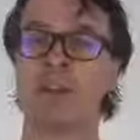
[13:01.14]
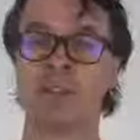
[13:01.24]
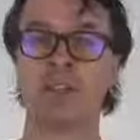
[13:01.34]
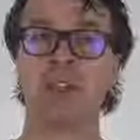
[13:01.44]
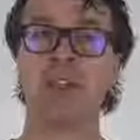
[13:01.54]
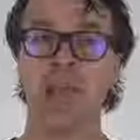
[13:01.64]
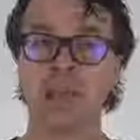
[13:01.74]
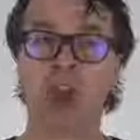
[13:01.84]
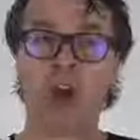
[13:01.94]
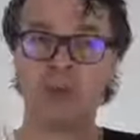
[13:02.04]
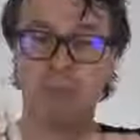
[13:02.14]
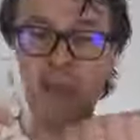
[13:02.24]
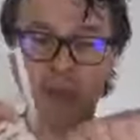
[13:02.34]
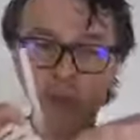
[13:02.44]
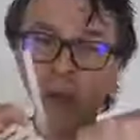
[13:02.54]
position is going to be
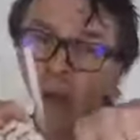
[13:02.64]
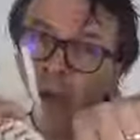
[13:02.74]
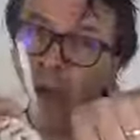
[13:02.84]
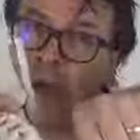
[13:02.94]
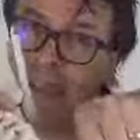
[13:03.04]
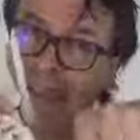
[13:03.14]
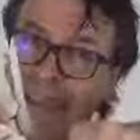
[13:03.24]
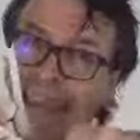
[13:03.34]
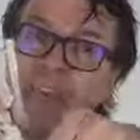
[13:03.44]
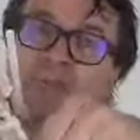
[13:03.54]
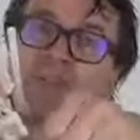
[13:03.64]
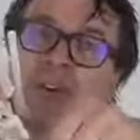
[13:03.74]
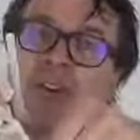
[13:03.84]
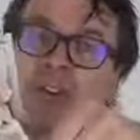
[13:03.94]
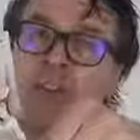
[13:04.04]
to
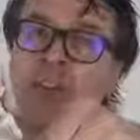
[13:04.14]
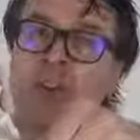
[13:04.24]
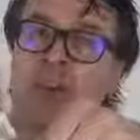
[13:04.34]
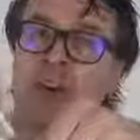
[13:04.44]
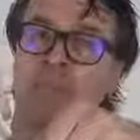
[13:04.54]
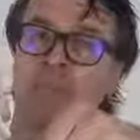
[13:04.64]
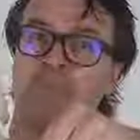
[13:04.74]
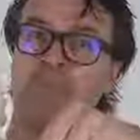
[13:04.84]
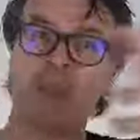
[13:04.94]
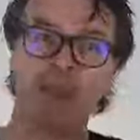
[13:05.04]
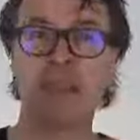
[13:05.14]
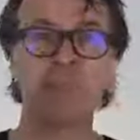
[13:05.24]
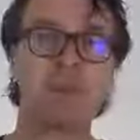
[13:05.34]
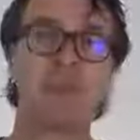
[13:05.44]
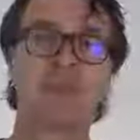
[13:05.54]
invert the cuboid. That's
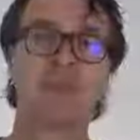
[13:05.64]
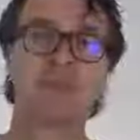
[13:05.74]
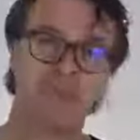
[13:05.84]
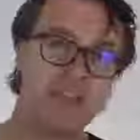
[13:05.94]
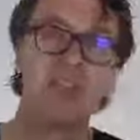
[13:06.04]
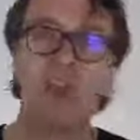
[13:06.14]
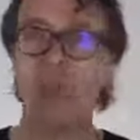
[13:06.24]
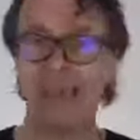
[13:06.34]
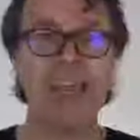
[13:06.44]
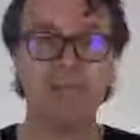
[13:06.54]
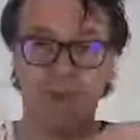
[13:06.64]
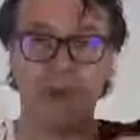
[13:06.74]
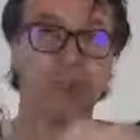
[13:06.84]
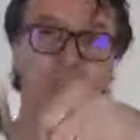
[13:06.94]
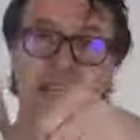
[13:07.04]
because, as you know,
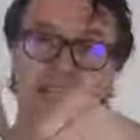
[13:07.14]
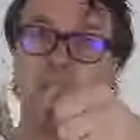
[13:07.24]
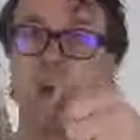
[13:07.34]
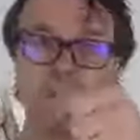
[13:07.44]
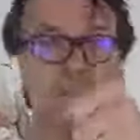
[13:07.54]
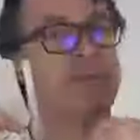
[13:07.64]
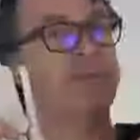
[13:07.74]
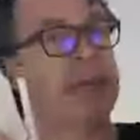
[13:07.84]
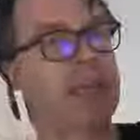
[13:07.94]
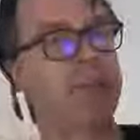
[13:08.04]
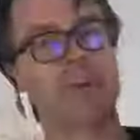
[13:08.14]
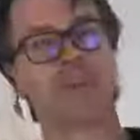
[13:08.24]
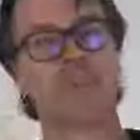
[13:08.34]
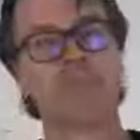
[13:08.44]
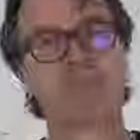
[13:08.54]
inversion is the opposite of
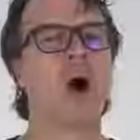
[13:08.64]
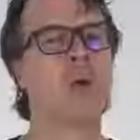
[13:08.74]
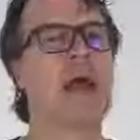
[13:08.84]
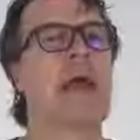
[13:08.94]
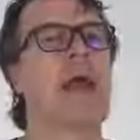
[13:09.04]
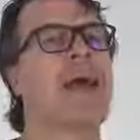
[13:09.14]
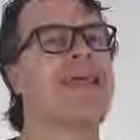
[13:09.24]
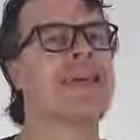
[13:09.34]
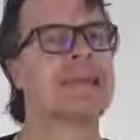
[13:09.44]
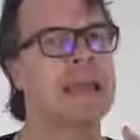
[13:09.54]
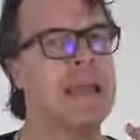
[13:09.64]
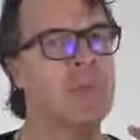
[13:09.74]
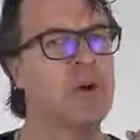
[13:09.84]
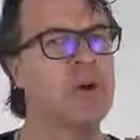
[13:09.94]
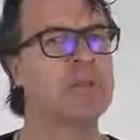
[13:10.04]
eversion. Okay, there's a
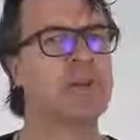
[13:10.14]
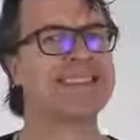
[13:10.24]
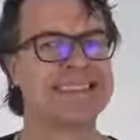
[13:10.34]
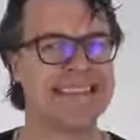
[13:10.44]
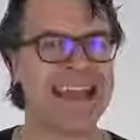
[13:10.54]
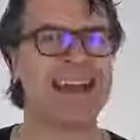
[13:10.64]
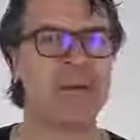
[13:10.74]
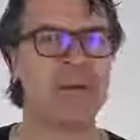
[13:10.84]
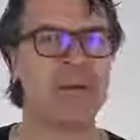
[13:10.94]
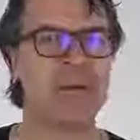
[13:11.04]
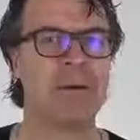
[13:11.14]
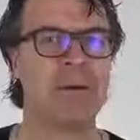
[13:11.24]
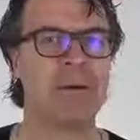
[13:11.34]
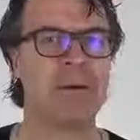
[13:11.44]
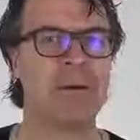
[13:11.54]
number of setups. Alrighty
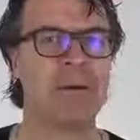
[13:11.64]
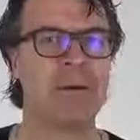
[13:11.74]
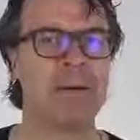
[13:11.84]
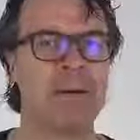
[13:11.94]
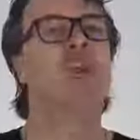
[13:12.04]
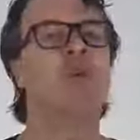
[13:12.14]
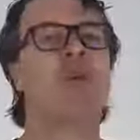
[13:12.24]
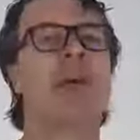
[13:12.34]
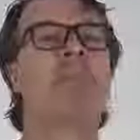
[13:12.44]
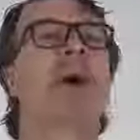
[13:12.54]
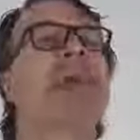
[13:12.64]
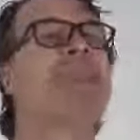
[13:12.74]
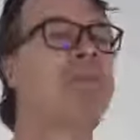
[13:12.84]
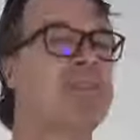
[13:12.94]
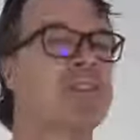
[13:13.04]
then. You'll remember
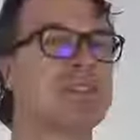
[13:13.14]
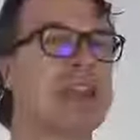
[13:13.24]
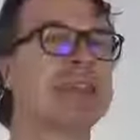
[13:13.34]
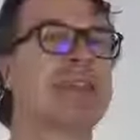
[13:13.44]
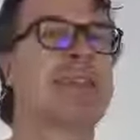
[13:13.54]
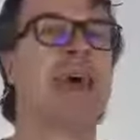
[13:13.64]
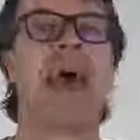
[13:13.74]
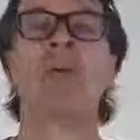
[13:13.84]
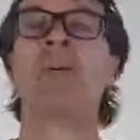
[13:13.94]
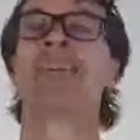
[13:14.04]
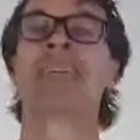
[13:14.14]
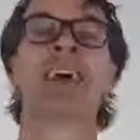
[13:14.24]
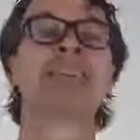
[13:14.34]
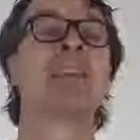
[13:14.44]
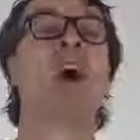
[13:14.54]
in the first lesson how we
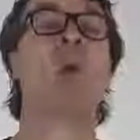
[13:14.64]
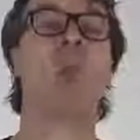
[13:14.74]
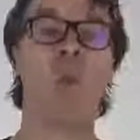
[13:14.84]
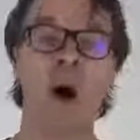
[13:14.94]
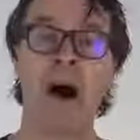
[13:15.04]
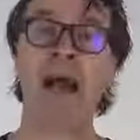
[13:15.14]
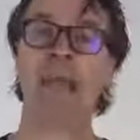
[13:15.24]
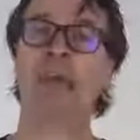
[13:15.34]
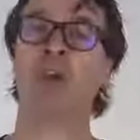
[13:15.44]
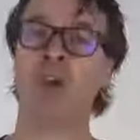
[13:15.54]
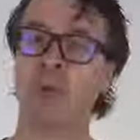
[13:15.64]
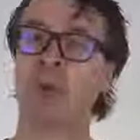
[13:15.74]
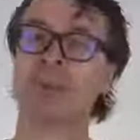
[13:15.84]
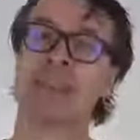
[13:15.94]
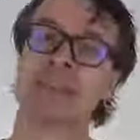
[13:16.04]
discussed why
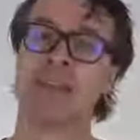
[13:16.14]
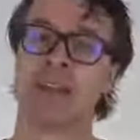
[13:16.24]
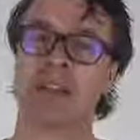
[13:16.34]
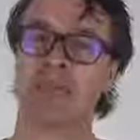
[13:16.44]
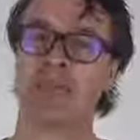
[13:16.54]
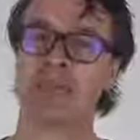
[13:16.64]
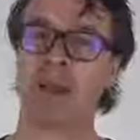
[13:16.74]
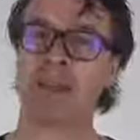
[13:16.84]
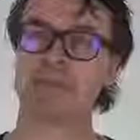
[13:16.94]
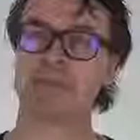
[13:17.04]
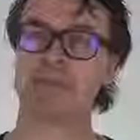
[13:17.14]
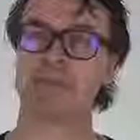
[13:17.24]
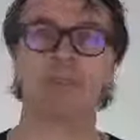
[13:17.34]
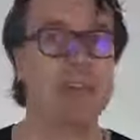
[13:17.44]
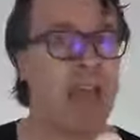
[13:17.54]
cuboids get stuck in the first place.
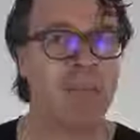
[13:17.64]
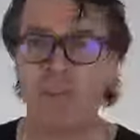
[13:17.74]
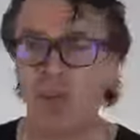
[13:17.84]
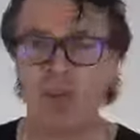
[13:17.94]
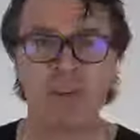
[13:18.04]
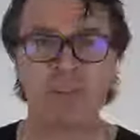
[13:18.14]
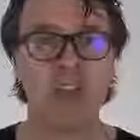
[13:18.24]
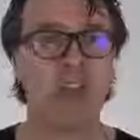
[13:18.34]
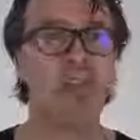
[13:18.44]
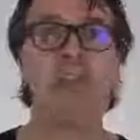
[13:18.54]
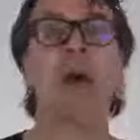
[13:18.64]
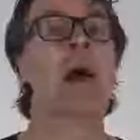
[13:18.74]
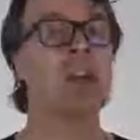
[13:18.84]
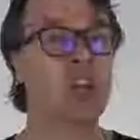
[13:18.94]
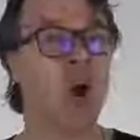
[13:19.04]
If you haven't watched that video,
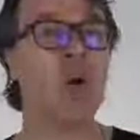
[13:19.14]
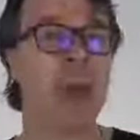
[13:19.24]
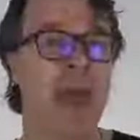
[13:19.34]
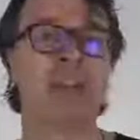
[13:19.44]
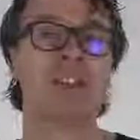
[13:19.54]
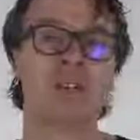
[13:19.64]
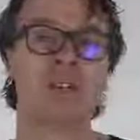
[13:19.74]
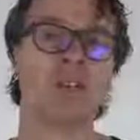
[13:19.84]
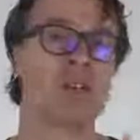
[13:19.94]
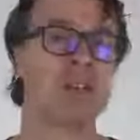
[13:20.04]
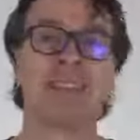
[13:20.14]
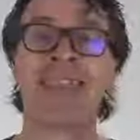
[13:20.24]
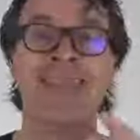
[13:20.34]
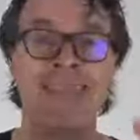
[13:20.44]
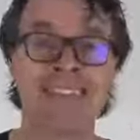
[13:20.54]
go back and do it, because
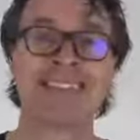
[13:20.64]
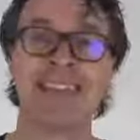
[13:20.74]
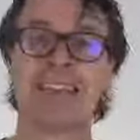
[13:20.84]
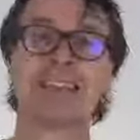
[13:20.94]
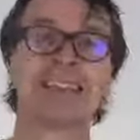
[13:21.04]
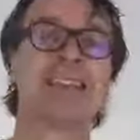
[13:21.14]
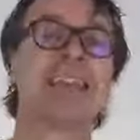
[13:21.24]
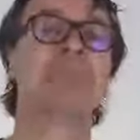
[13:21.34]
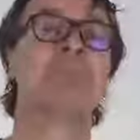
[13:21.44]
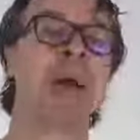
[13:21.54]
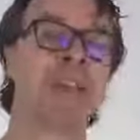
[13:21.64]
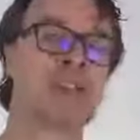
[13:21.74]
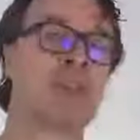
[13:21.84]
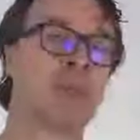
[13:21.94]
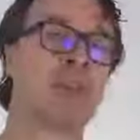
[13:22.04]
this lesson is
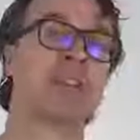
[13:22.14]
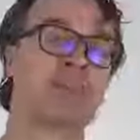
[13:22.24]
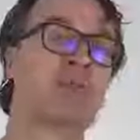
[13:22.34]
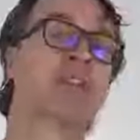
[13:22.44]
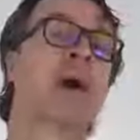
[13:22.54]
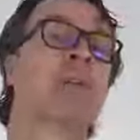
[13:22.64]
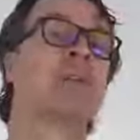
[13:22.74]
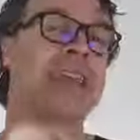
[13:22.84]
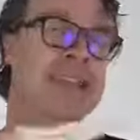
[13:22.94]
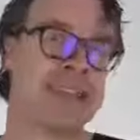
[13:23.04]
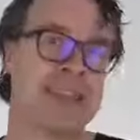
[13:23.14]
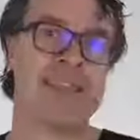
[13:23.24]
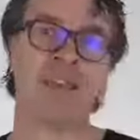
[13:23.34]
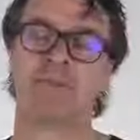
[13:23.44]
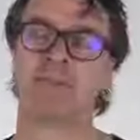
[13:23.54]
based on the principles presented in
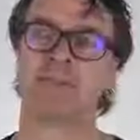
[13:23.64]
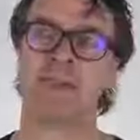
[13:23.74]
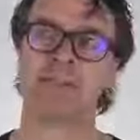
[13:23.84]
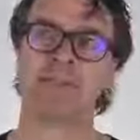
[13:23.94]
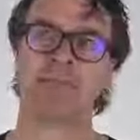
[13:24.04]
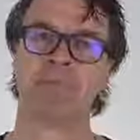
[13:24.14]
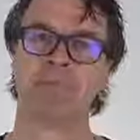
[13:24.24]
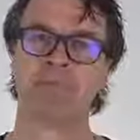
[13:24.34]
that first lesson.